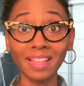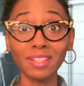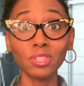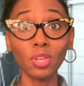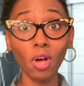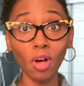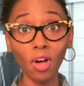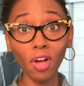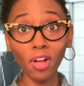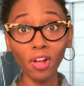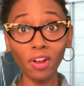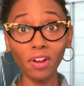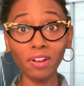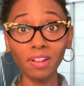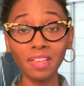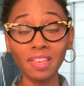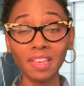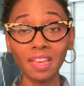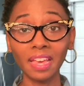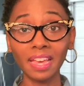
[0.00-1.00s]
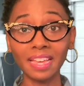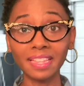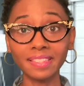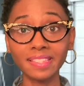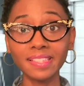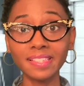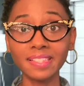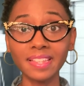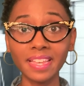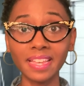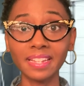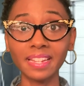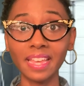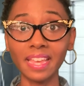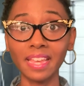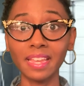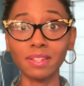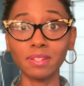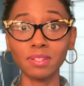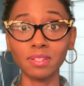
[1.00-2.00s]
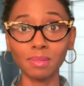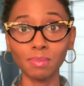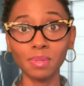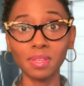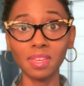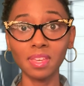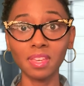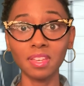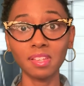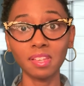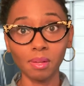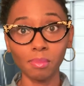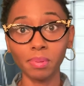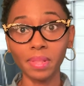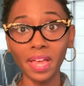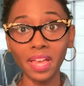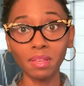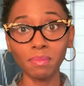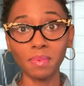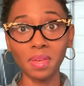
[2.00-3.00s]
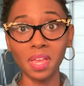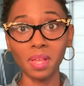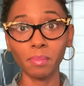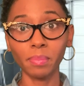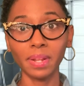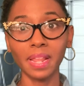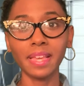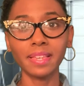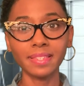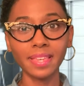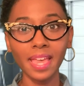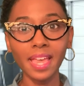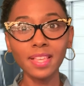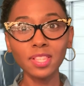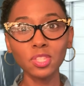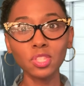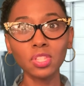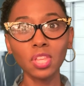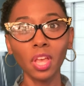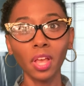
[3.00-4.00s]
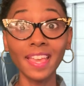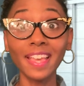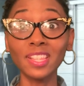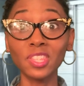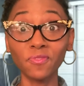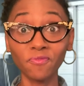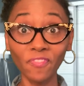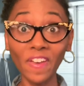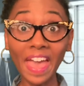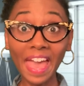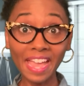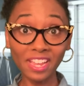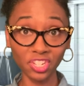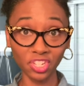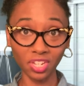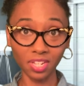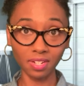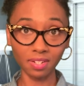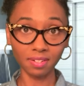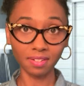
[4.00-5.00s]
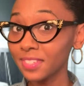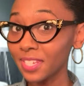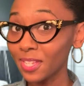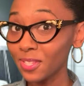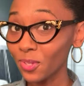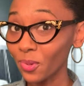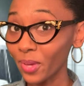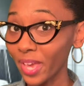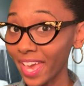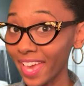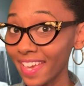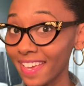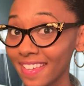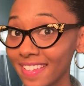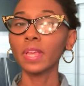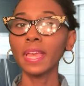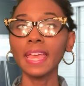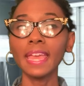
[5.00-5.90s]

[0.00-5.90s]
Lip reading: It's hard in this day and age to be a black man, but I guess it's fashion. It's okay.